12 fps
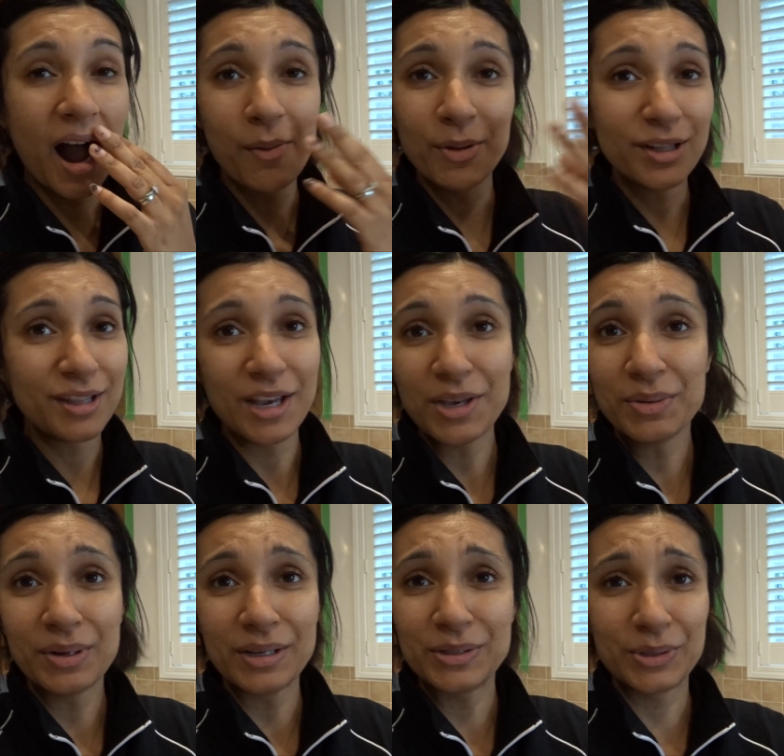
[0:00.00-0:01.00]
I want to thank you
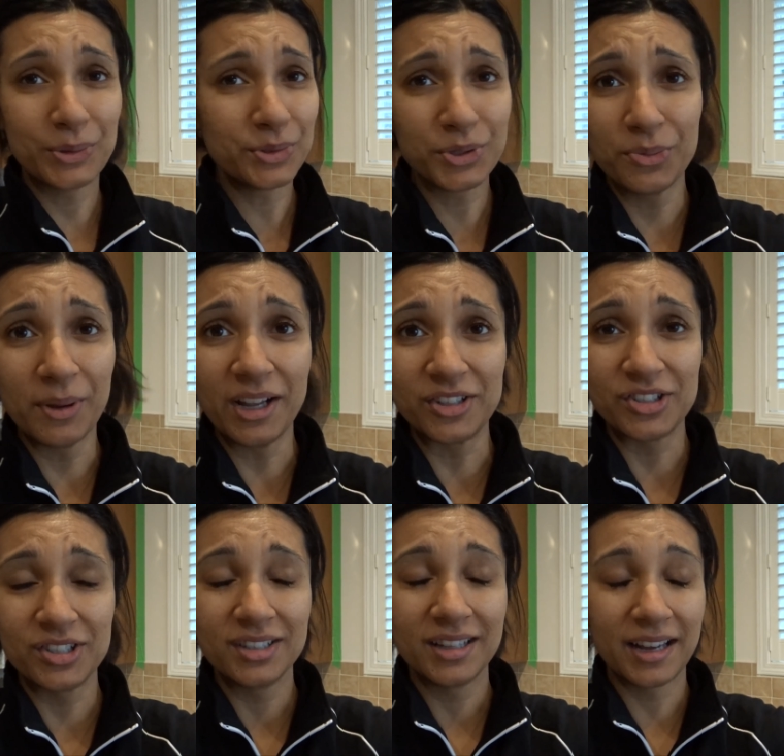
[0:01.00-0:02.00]
guys so, so
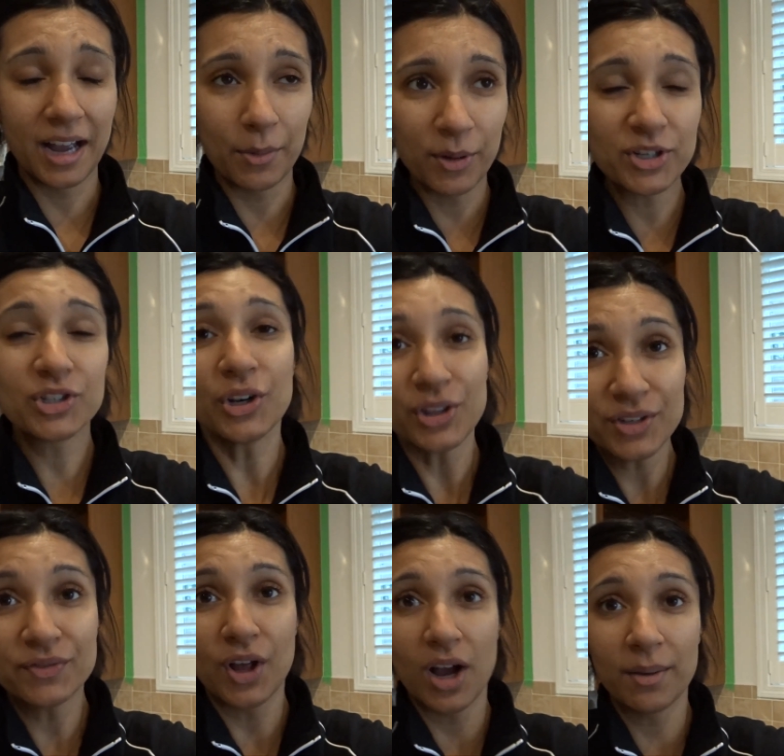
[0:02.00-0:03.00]
much. Like, I want to start
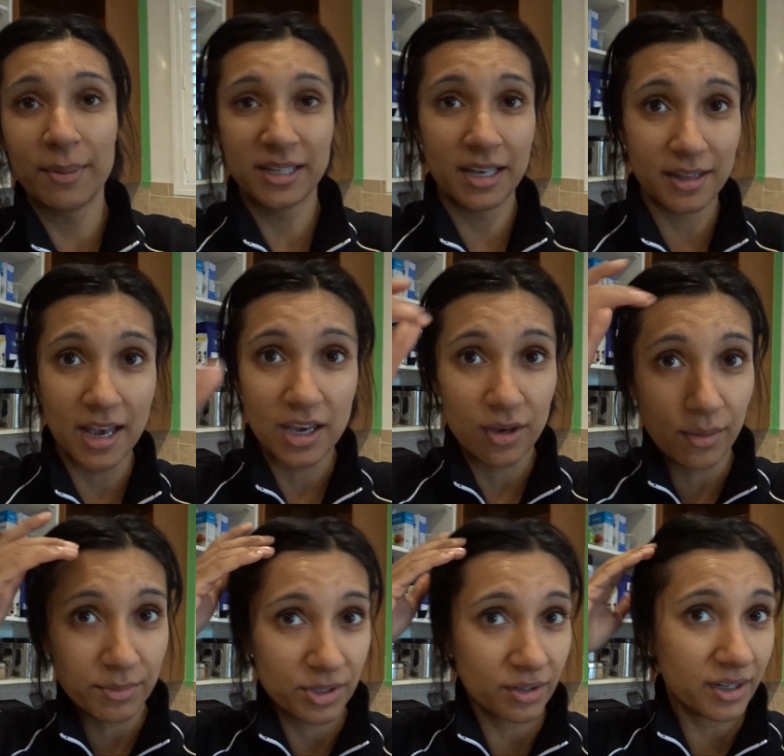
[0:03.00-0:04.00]
this vlog by saying thank you.
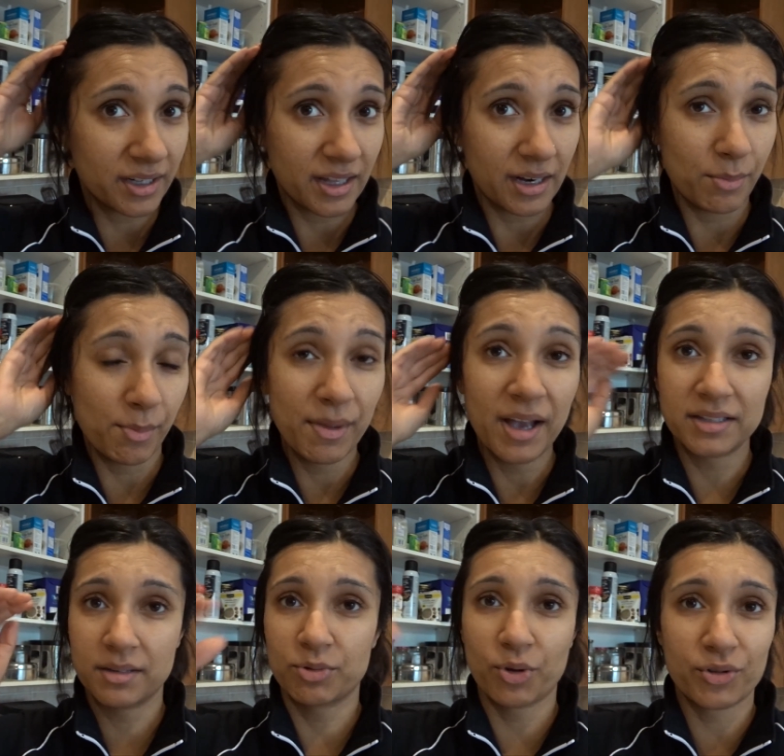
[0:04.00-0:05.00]
I'm sorry that I'm a
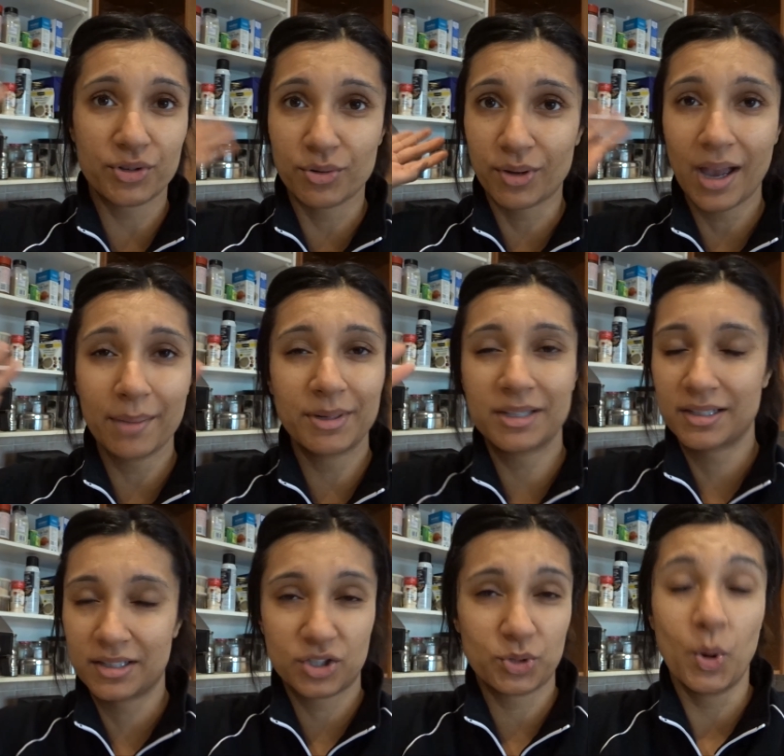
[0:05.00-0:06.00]
mess. I'm sorry there's no cabinets.
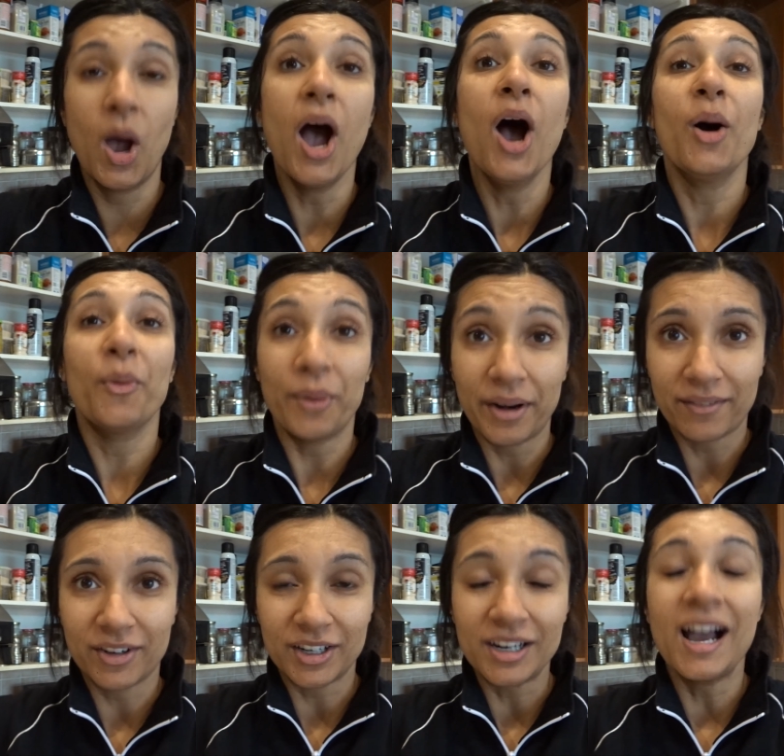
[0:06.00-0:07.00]
It's just
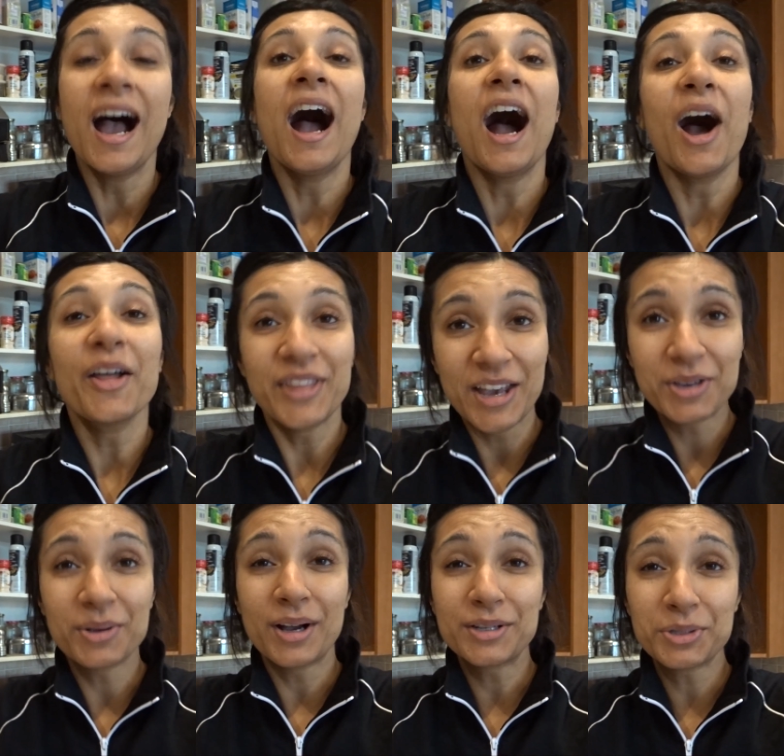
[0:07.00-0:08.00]
whatever. Thank
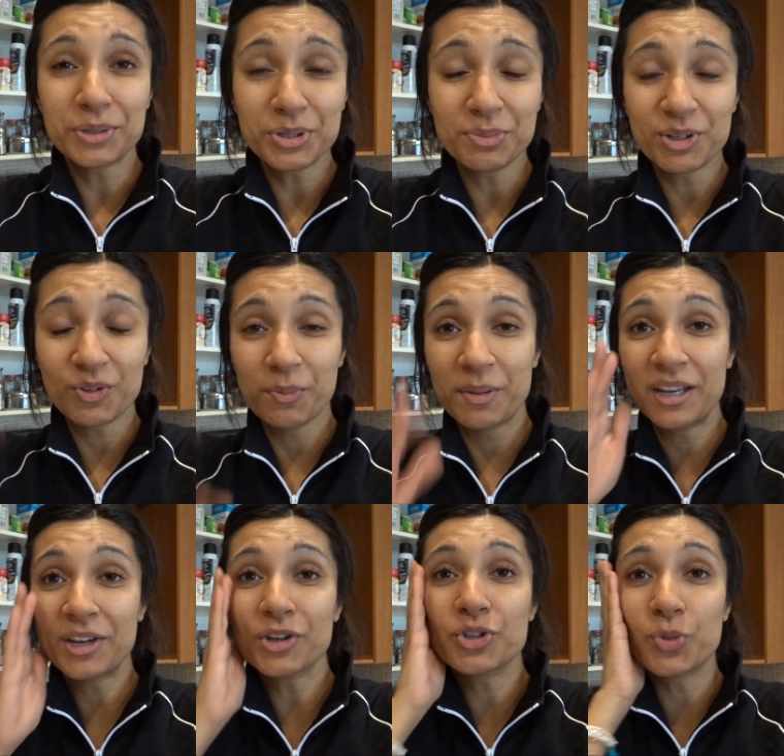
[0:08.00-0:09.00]
you guys so, so much for
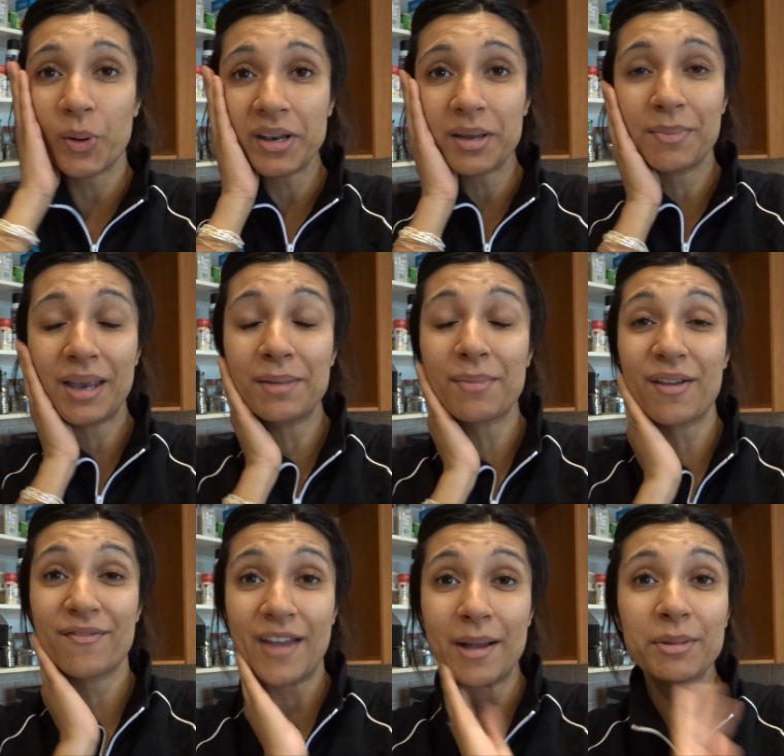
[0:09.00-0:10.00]
being here and joining me and my
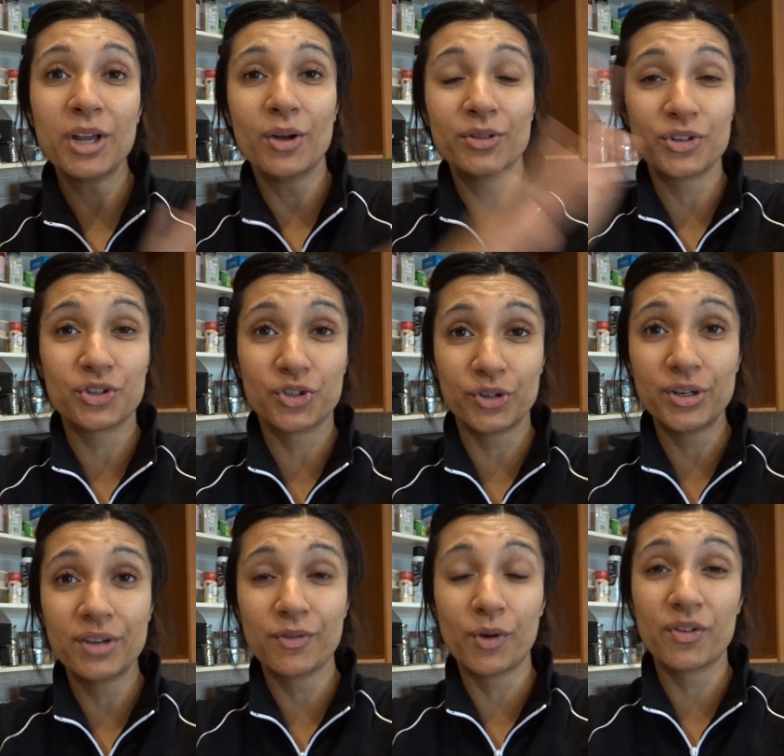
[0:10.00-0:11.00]
family on this
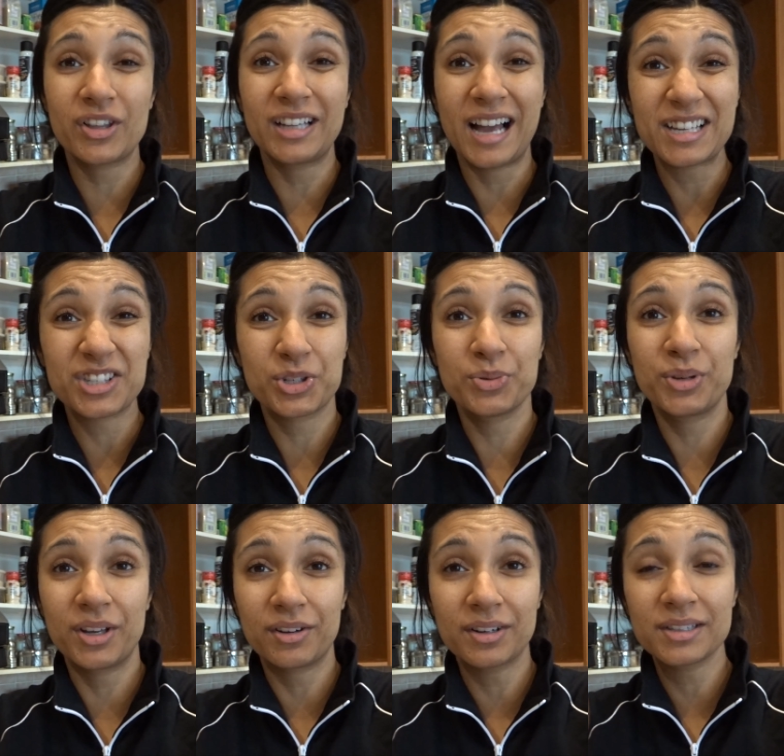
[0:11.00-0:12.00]
journey for over the last two
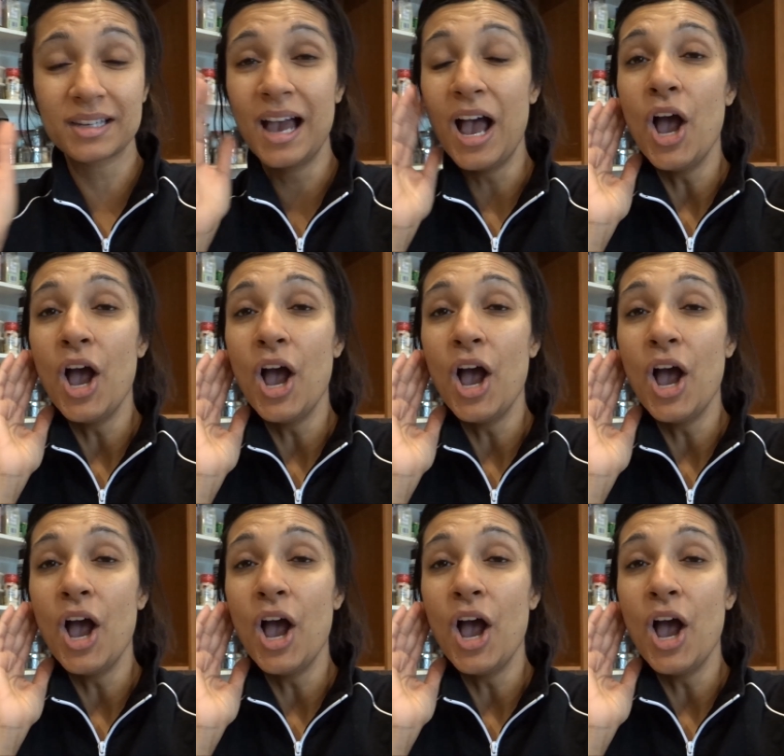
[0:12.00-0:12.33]
years.